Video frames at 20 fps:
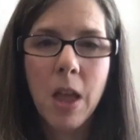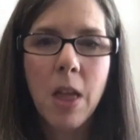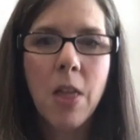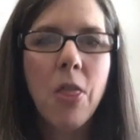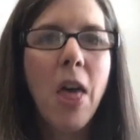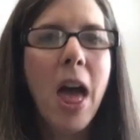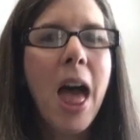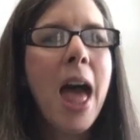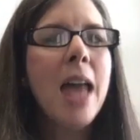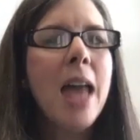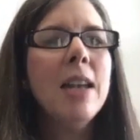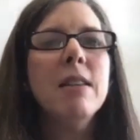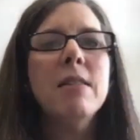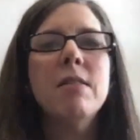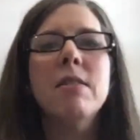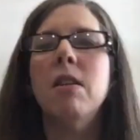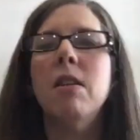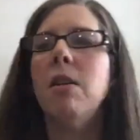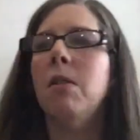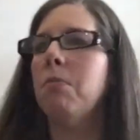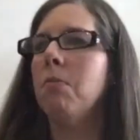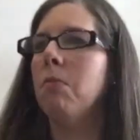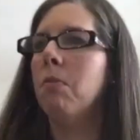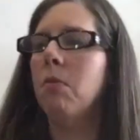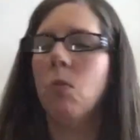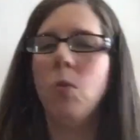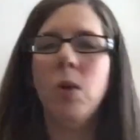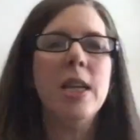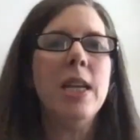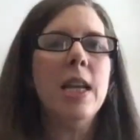That is
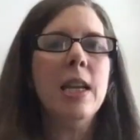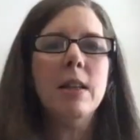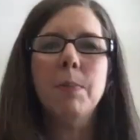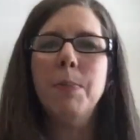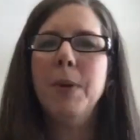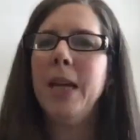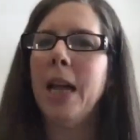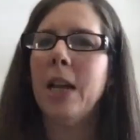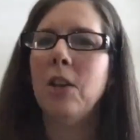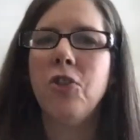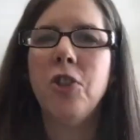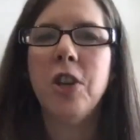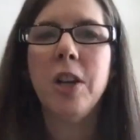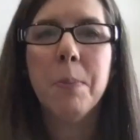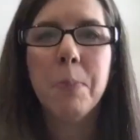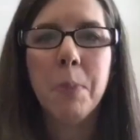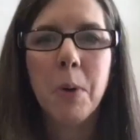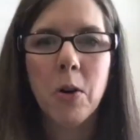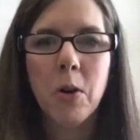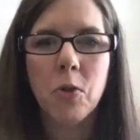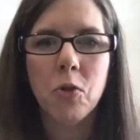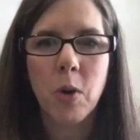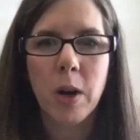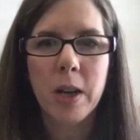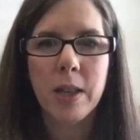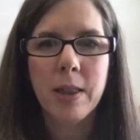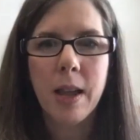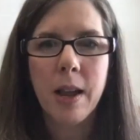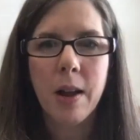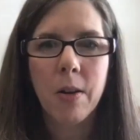we need the PhD approach
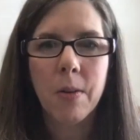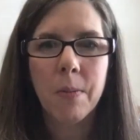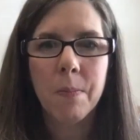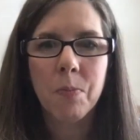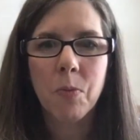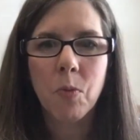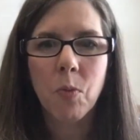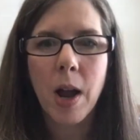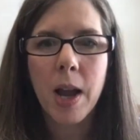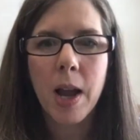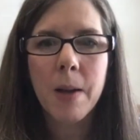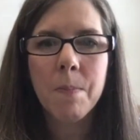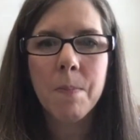right there, right?